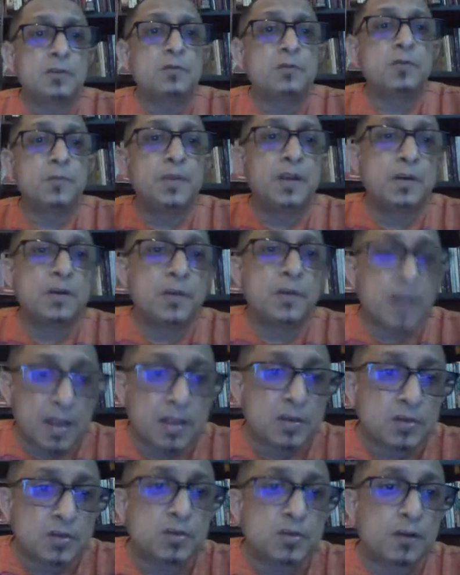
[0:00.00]
it could be a
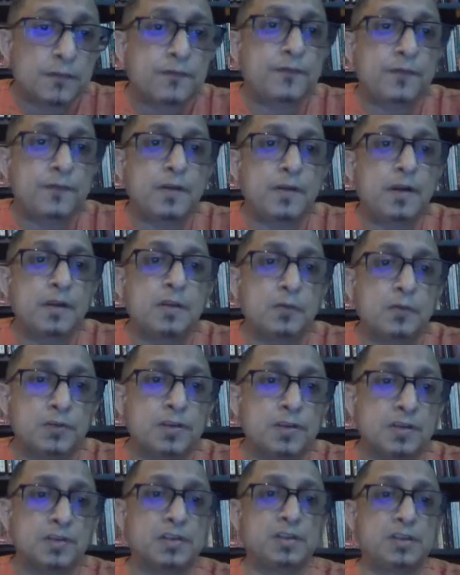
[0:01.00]
range of
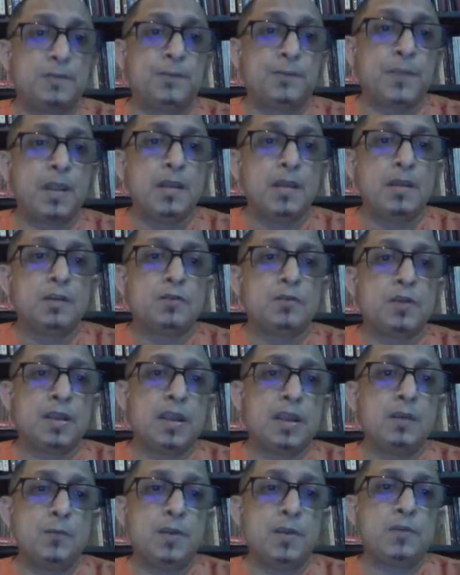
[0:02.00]
users. So
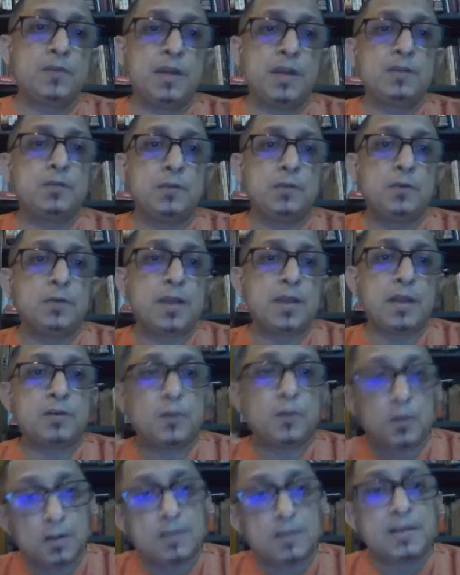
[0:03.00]
again, we are trying to look
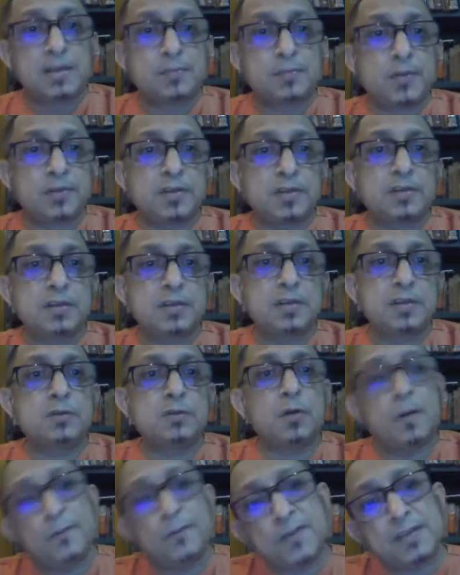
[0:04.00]
at all these processes.
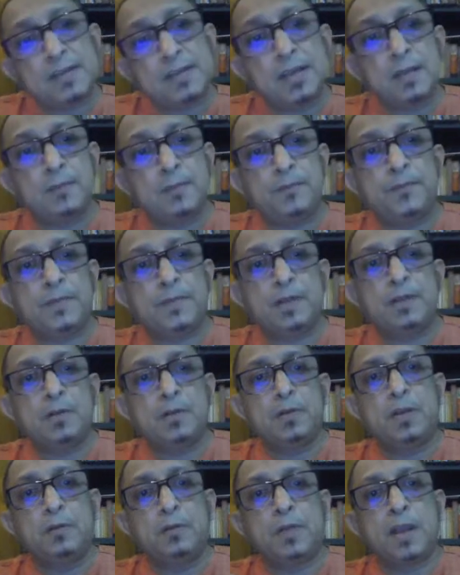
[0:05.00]
So obviously,
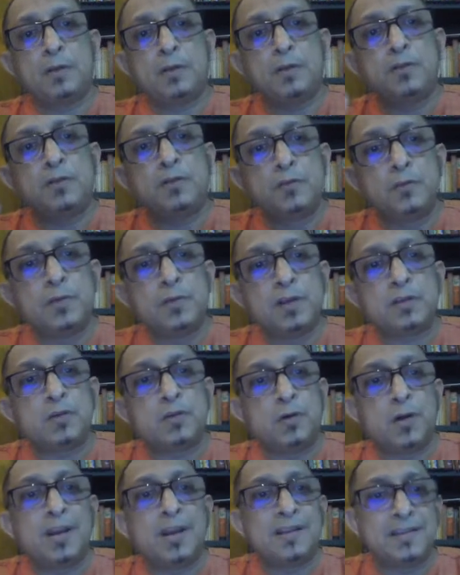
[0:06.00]
you know, you cannot do it
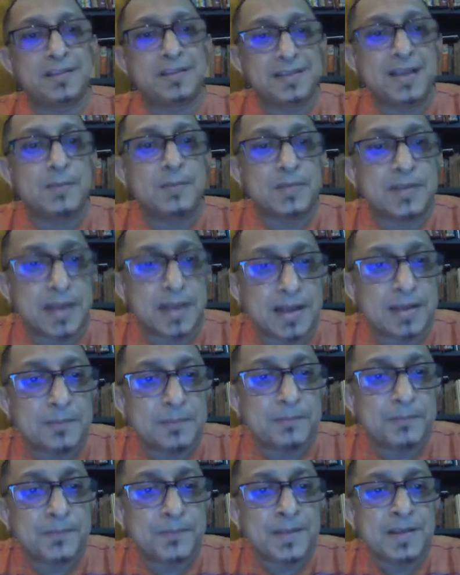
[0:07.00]
all at the same
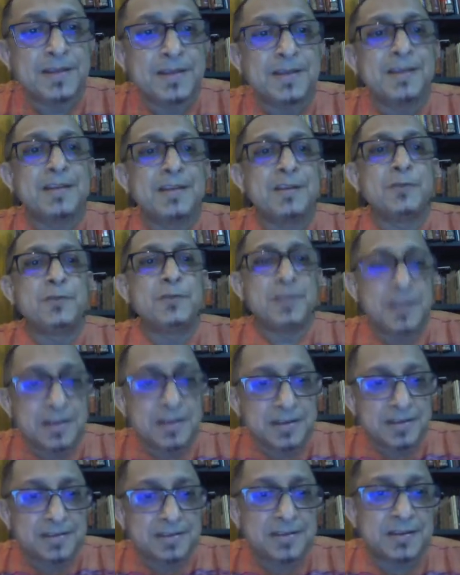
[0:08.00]
time. You
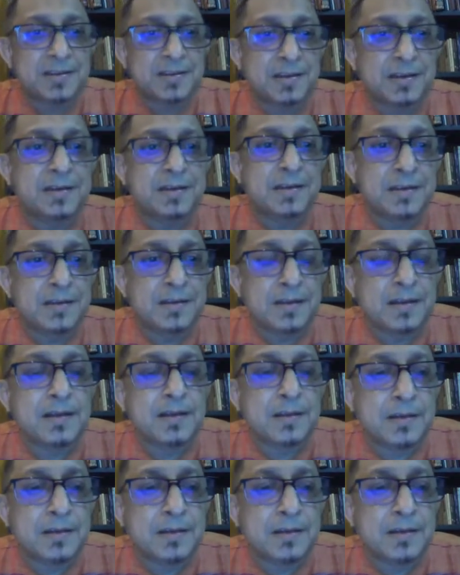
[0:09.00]
need a certain